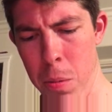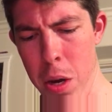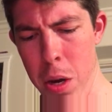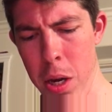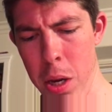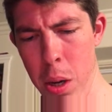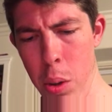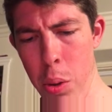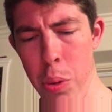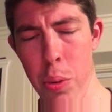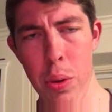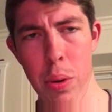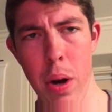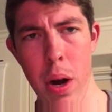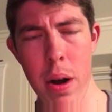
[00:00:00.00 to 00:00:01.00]
We can go
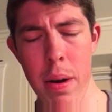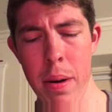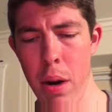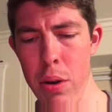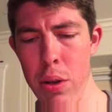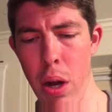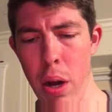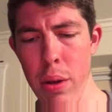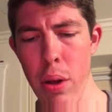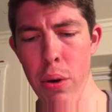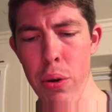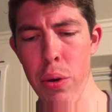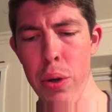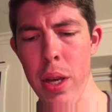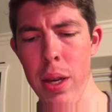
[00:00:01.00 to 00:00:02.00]
through our
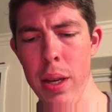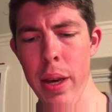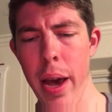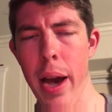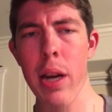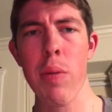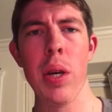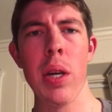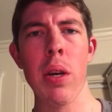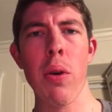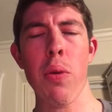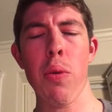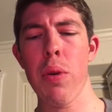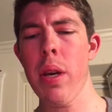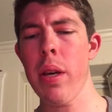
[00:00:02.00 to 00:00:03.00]
local yikyak. We can
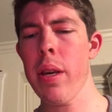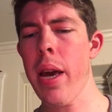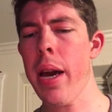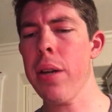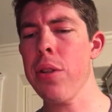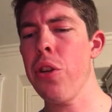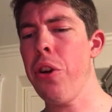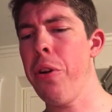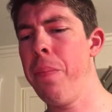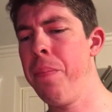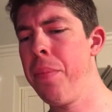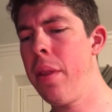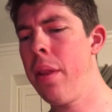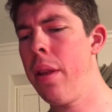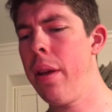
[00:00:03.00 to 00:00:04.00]
go through yikyaks here
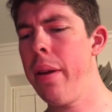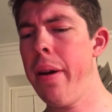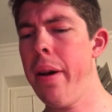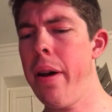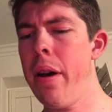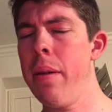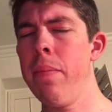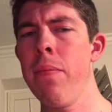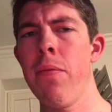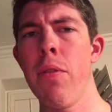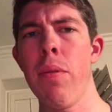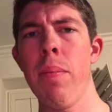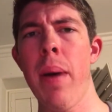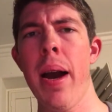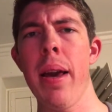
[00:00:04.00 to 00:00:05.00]

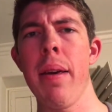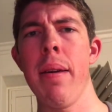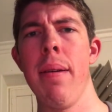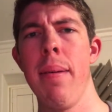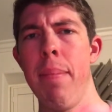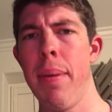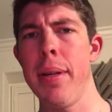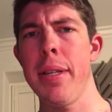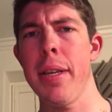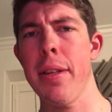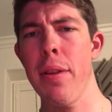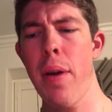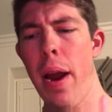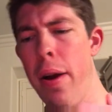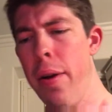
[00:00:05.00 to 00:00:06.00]
for my particular